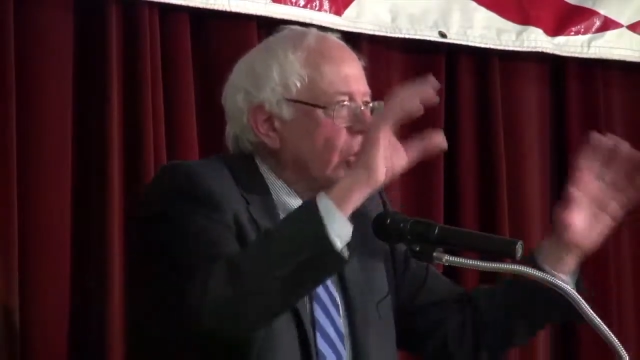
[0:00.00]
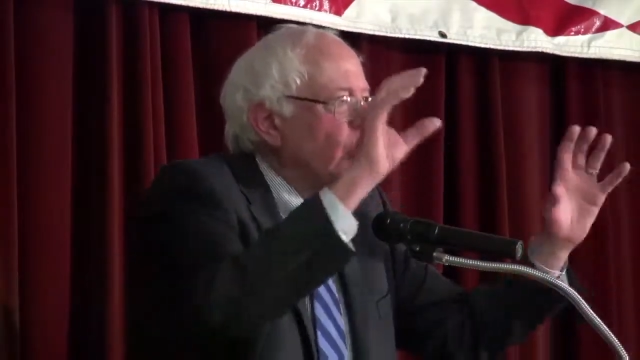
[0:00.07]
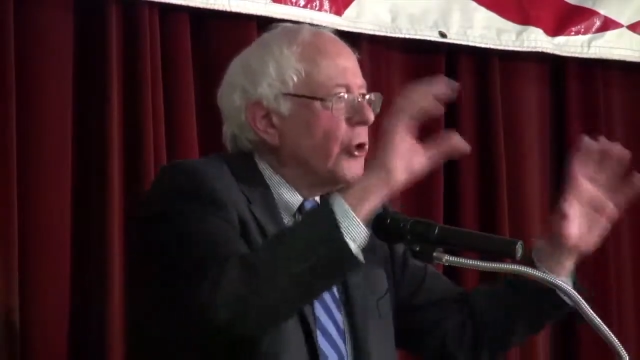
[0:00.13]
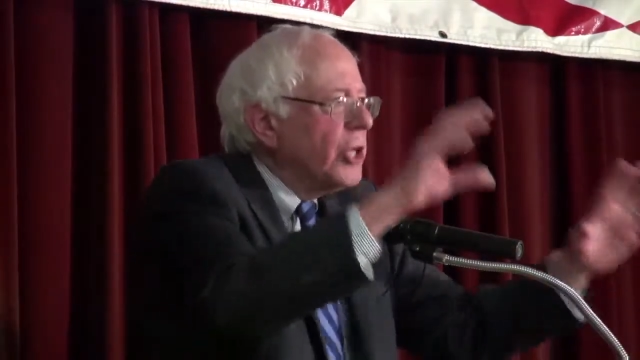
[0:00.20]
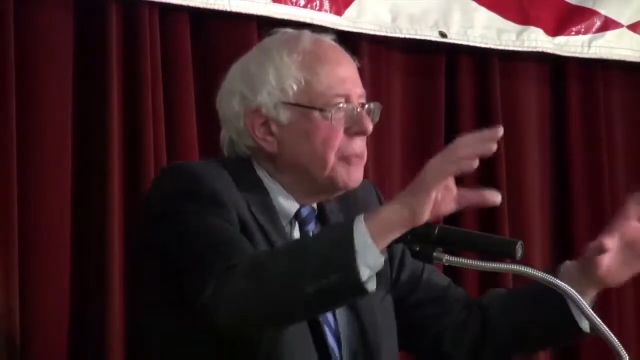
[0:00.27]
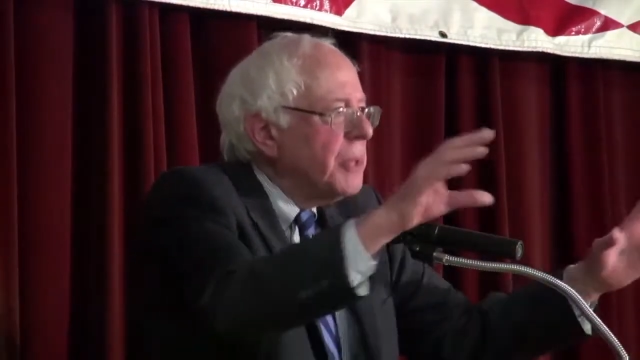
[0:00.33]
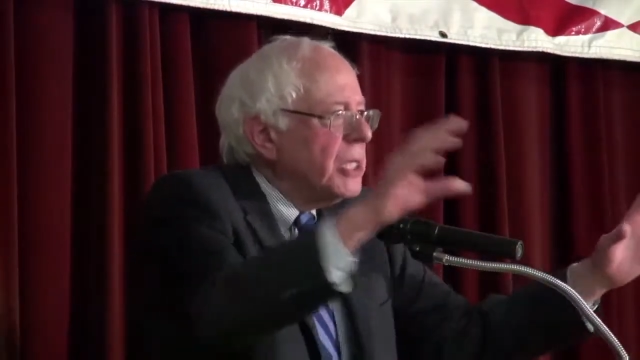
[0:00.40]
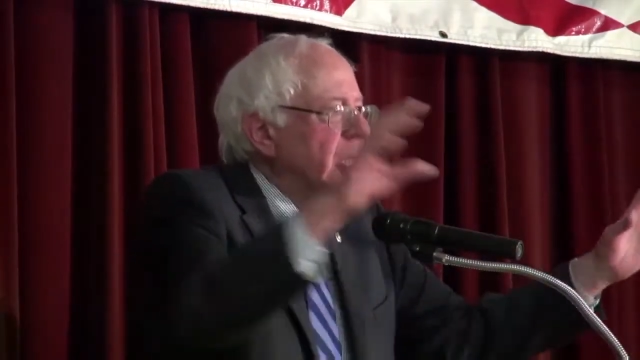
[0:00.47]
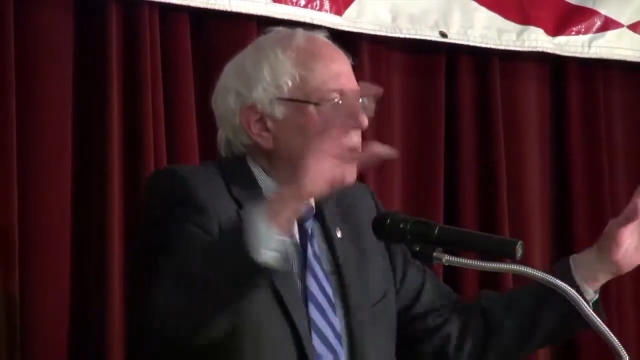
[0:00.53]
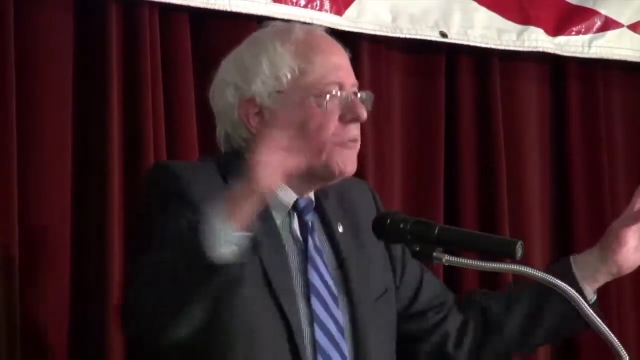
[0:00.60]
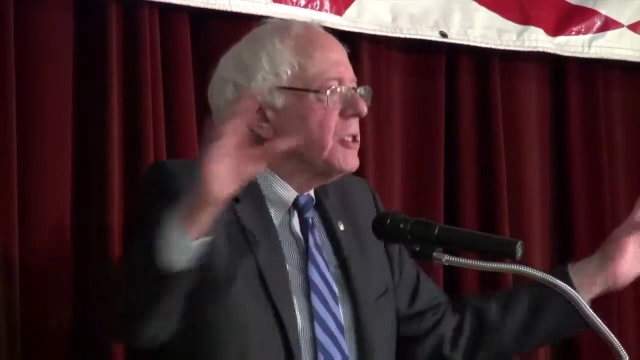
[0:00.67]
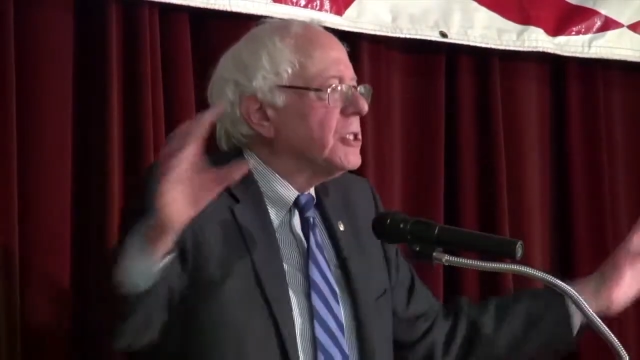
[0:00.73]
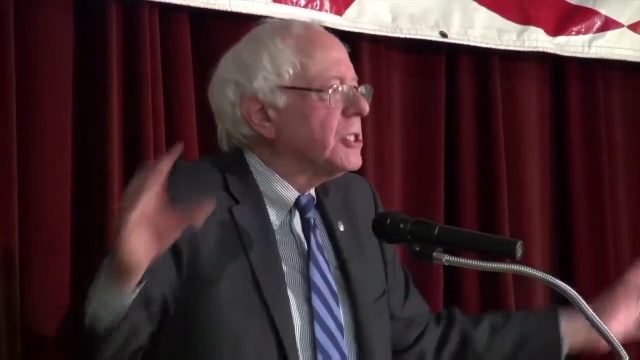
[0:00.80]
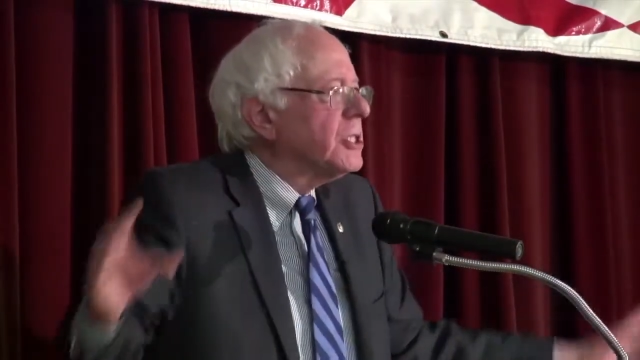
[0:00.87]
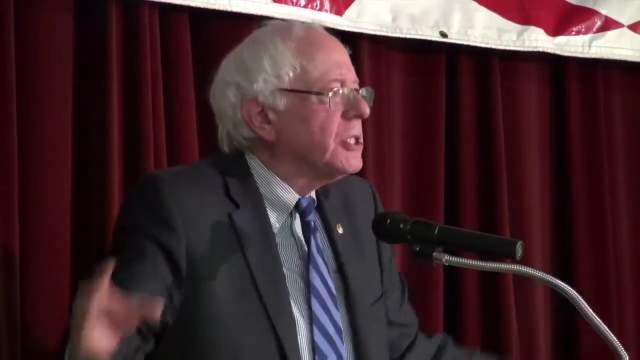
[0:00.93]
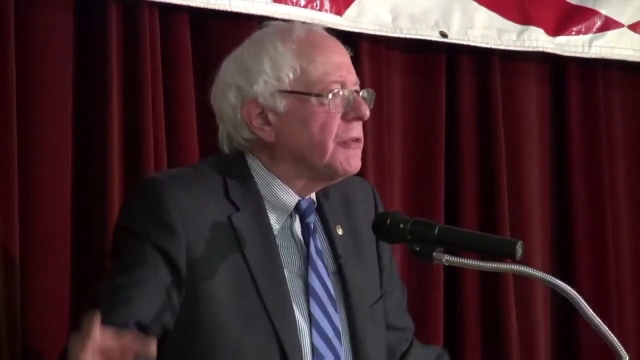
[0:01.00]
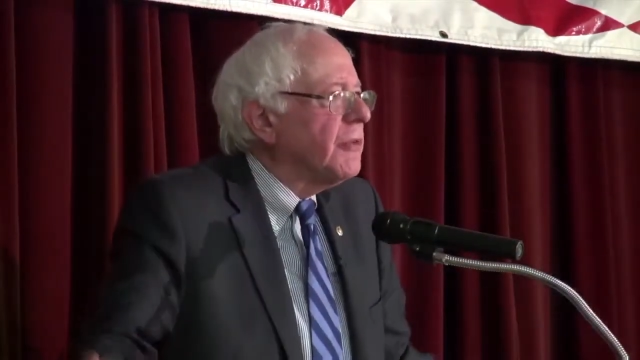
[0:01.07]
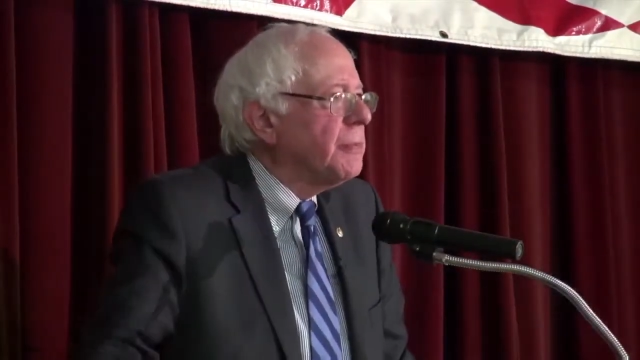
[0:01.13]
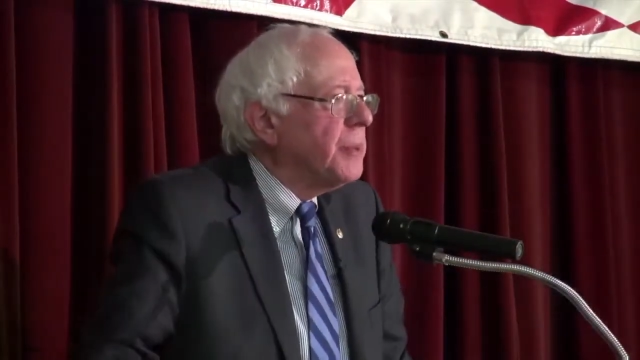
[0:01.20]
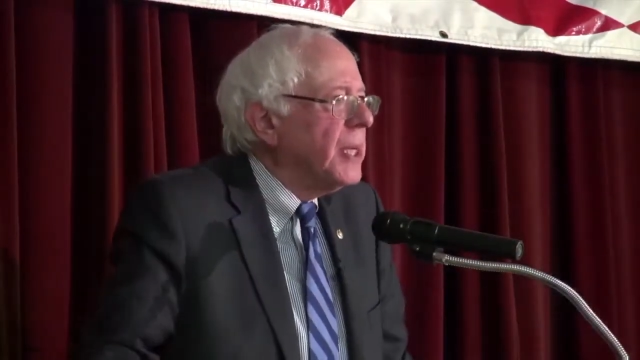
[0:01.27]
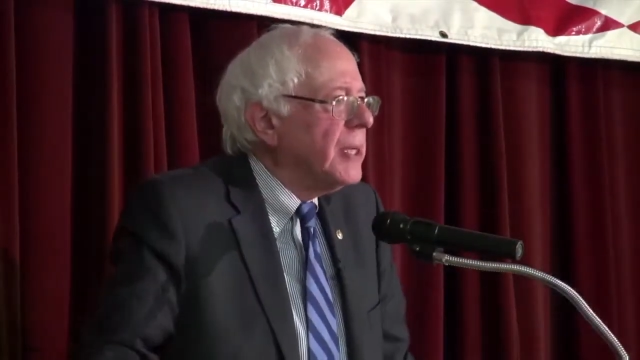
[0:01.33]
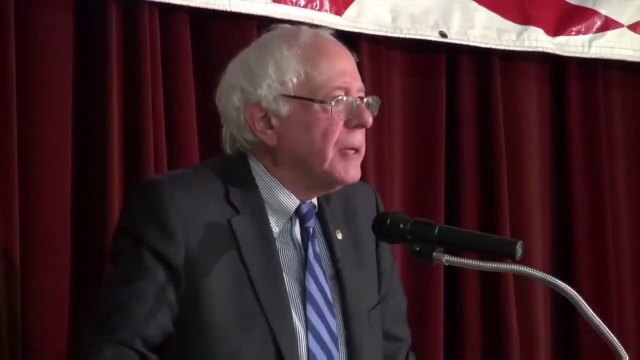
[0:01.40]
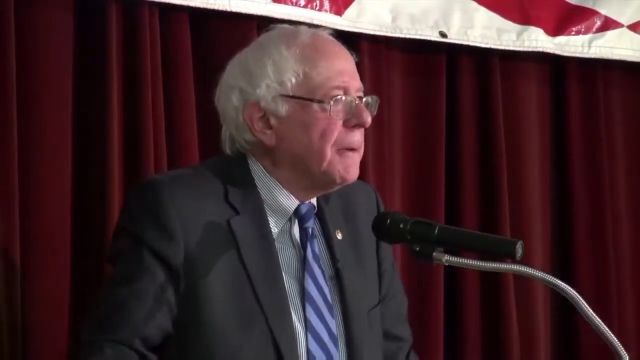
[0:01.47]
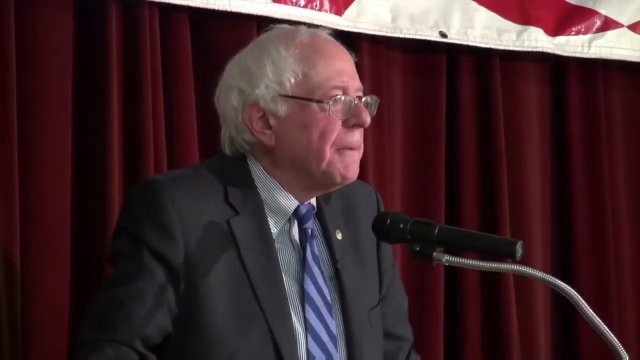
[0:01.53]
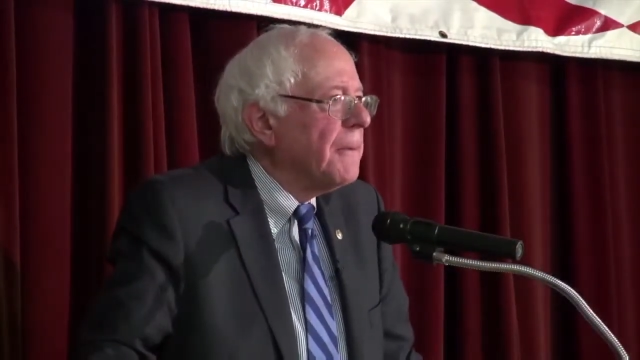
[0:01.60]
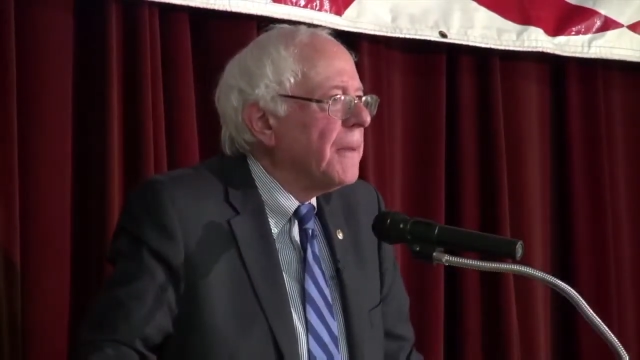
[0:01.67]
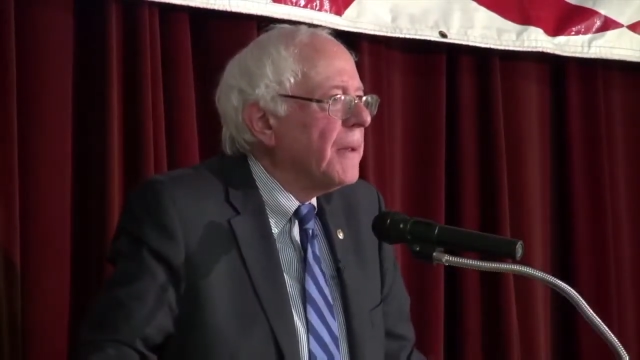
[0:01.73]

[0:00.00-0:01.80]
going to be differences of opinion.